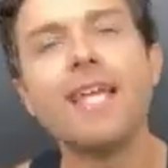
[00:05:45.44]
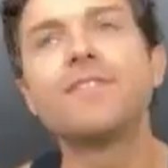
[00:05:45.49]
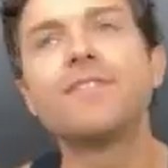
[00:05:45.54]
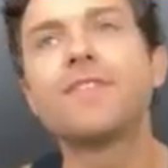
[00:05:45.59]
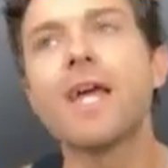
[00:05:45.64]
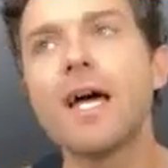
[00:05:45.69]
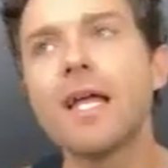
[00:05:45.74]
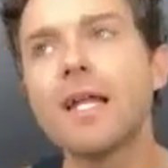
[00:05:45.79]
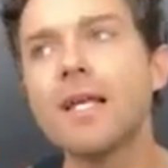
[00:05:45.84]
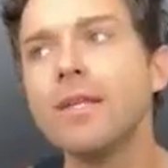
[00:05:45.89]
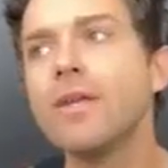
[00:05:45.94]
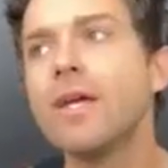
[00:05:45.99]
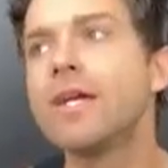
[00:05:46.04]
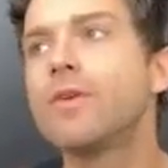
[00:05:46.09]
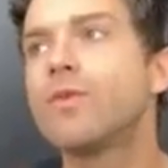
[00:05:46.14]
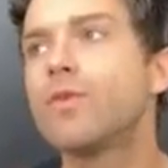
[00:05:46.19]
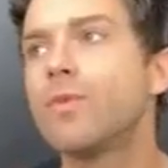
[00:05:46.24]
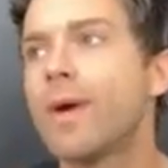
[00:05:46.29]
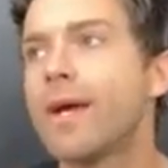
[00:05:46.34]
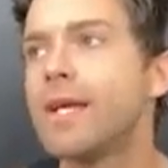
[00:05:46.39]
it's got a
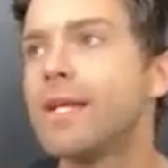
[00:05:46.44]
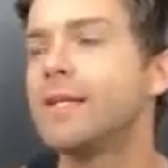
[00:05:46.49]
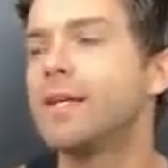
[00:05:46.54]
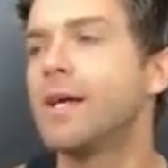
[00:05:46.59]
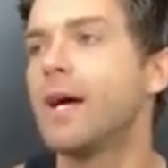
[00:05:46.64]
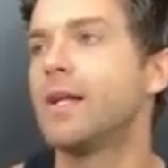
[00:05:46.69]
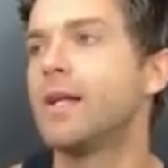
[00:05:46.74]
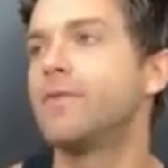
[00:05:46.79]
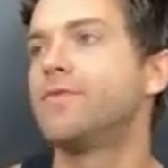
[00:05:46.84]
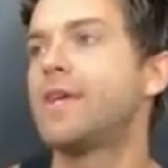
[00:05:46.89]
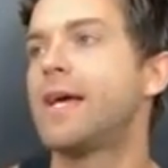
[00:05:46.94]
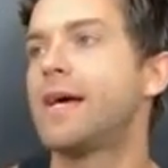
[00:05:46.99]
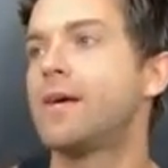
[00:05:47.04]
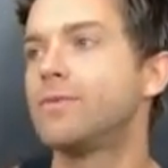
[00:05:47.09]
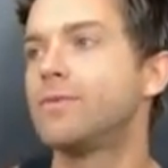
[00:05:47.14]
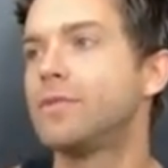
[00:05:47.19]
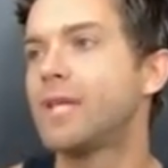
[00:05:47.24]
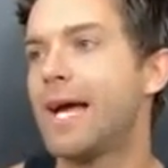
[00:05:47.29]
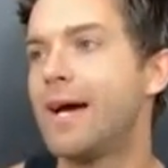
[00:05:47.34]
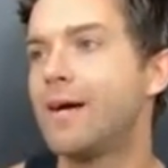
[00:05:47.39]
like great kind of
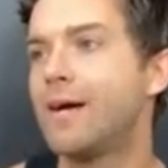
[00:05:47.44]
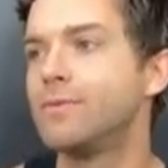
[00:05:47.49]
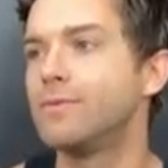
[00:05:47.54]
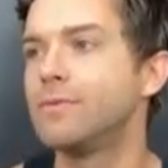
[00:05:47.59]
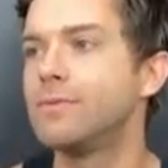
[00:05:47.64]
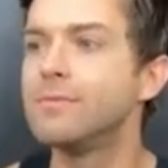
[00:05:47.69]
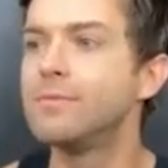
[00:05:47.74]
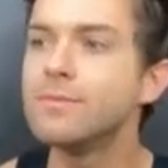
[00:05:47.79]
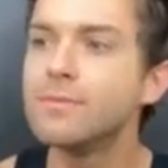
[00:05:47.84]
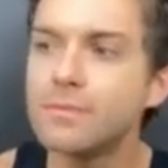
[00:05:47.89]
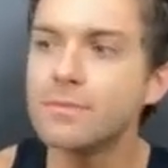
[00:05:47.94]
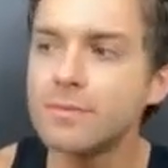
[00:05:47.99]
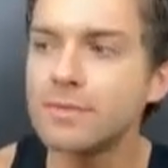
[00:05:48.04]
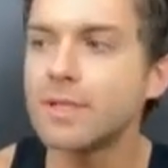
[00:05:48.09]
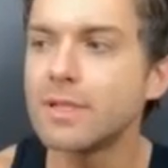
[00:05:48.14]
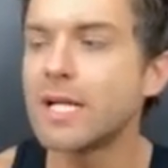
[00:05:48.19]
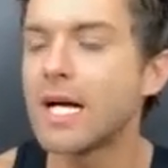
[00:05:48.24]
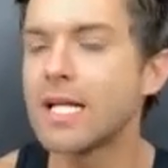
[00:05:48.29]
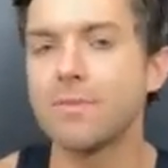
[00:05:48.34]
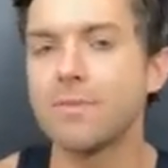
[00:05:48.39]
downtown
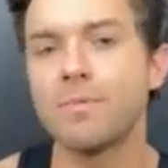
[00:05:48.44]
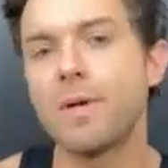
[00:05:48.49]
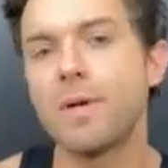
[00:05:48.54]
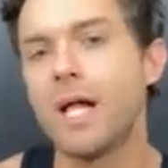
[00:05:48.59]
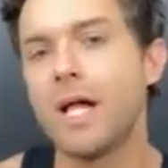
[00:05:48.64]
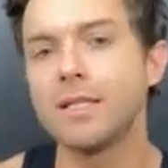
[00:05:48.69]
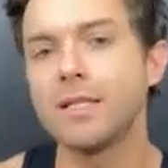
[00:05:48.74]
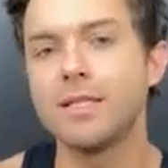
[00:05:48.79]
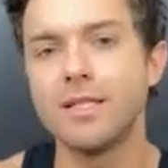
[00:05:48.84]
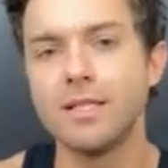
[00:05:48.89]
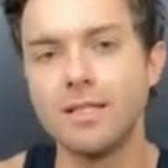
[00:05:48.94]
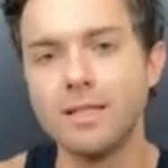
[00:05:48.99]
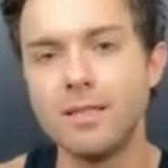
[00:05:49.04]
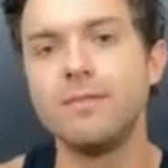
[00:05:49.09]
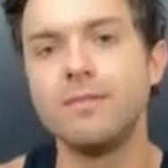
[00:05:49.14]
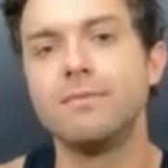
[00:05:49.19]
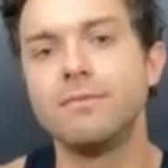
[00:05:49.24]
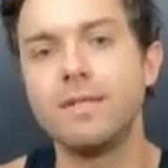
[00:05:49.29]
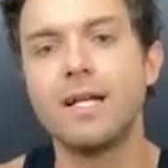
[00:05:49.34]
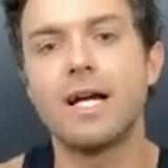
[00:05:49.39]

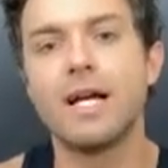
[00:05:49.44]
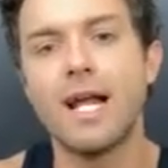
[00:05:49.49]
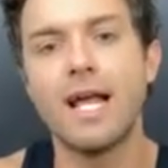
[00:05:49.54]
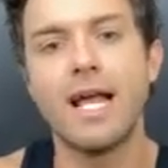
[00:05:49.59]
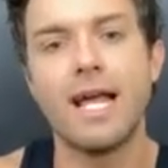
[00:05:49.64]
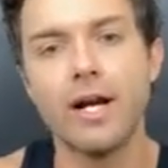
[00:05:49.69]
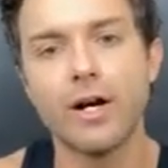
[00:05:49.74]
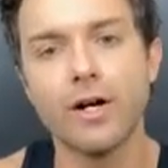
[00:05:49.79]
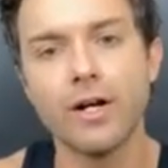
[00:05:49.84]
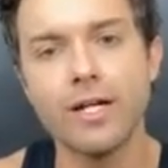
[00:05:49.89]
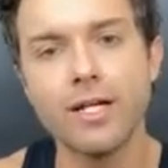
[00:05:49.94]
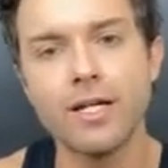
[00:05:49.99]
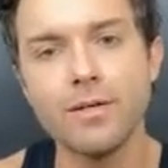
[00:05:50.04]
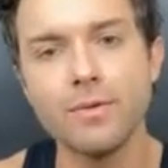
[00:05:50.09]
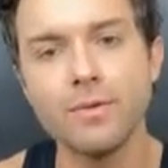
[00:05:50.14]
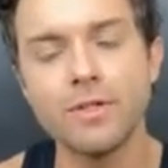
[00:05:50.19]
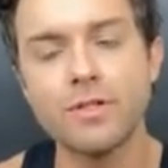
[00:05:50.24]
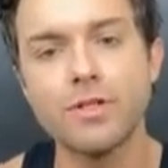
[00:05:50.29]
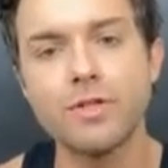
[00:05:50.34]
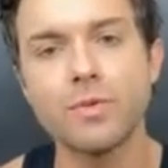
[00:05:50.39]
cosmopolitan kind of area,
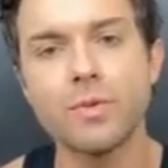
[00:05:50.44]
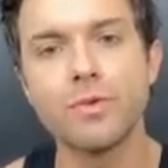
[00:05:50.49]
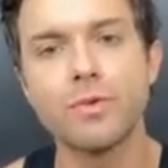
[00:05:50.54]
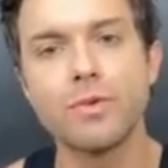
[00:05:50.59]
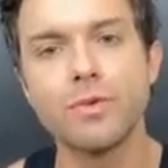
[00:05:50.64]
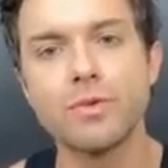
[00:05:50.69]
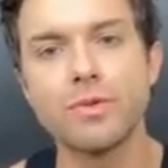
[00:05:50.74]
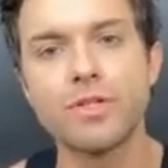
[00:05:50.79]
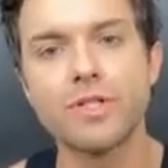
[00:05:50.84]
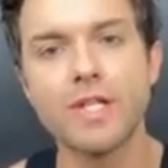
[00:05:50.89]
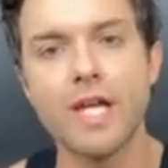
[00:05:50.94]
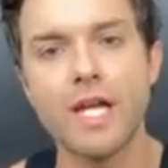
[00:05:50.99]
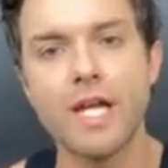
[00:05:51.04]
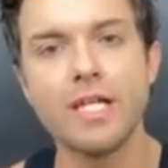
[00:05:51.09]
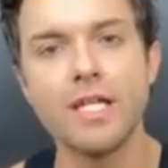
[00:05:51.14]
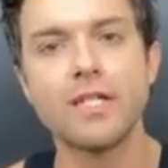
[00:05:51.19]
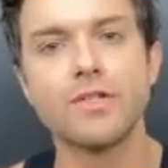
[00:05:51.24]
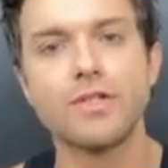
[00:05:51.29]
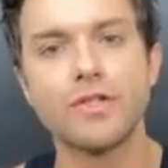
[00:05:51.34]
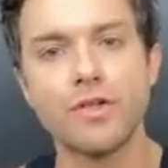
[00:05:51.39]
which is where we were
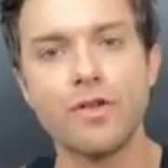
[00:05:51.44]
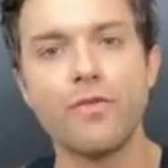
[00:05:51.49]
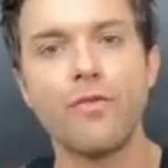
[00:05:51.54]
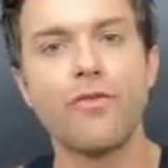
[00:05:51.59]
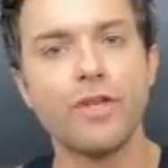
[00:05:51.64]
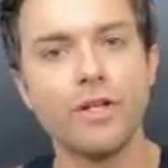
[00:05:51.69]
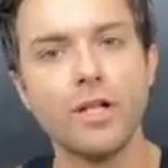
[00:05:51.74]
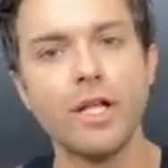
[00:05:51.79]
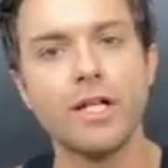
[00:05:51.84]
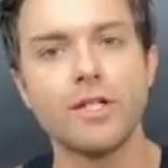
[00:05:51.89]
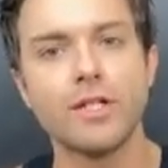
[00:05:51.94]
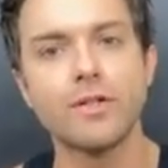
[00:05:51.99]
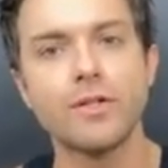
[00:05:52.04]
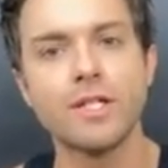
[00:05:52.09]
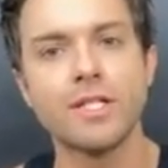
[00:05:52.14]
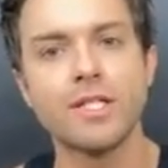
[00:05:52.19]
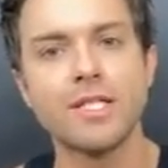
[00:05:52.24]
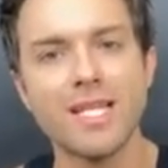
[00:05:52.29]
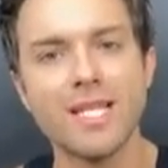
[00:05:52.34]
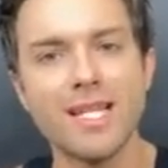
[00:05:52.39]
staying, and so you feel like you're
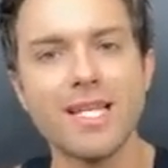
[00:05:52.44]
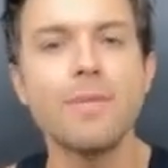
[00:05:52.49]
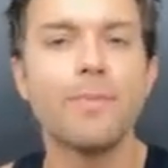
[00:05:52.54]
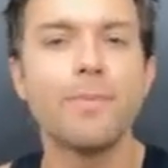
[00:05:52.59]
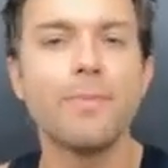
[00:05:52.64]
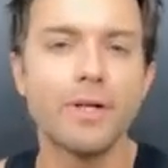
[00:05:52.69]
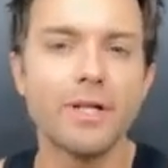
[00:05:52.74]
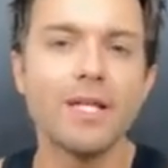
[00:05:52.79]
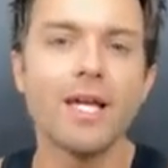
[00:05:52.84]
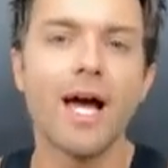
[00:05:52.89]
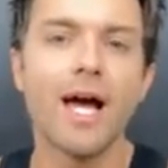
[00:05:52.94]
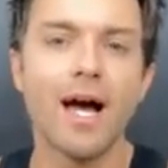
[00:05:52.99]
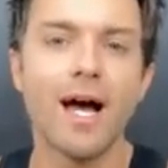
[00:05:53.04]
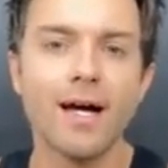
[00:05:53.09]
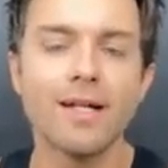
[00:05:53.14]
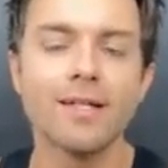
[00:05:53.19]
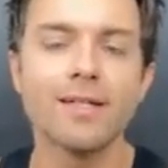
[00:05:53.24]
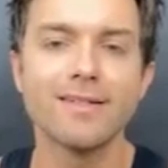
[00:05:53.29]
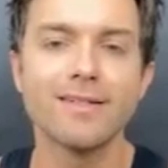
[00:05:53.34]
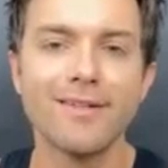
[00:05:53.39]
in a city. But yeah.
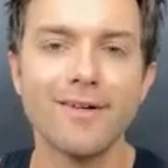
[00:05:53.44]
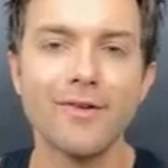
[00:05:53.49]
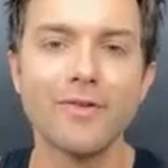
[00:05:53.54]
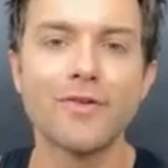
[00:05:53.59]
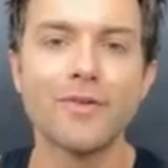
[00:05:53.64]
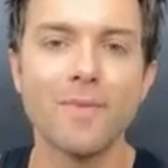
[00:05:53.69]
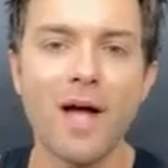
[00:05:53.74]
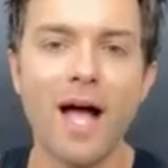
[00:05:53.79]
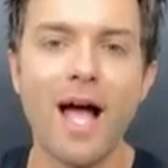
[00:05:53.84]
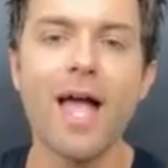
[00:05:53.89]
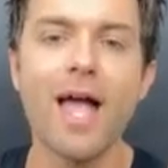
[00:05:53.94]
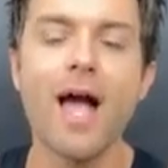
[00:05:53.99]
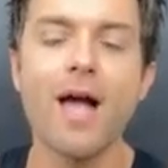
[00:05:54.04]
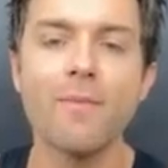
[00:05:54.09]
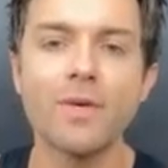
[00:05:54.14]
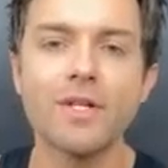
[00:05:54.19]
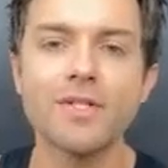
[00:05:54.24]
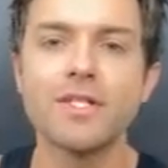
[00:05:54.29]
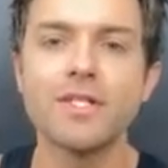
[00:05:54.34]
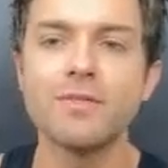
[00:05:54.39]
Ultimately, I
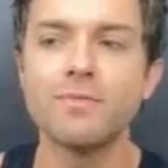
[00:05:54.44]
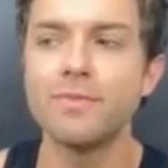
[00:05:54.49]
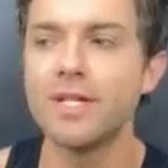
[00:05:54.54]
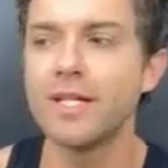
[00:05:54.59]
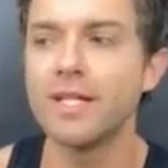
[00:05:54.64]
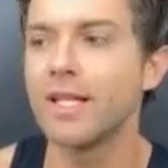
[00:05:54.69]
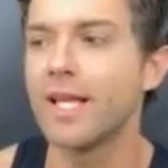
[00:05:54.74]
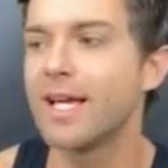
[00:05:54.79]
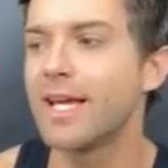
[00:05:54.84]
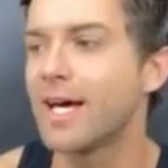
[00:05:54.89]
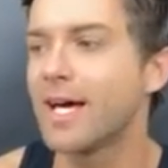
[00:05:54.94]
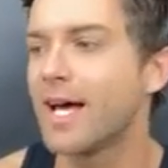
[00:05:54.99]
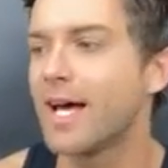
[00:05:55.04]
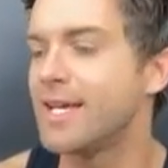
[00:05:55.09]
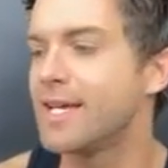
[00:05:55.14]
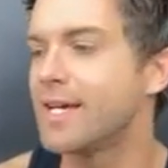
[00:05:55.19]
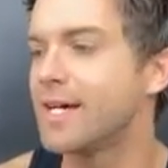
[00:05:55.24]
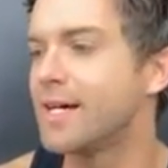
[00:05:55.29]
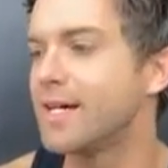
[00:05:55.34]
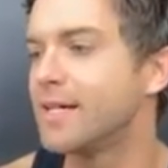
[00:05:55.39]
must admit, like
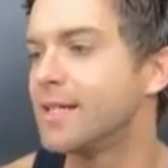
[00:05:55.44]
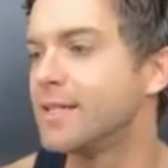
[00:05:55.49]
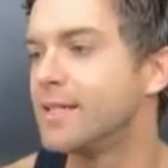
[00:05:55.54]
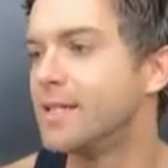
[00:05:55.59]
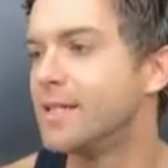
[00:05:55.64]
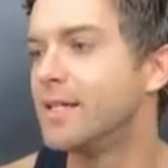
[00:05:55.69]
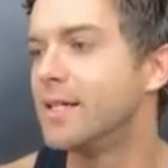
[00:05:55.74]
I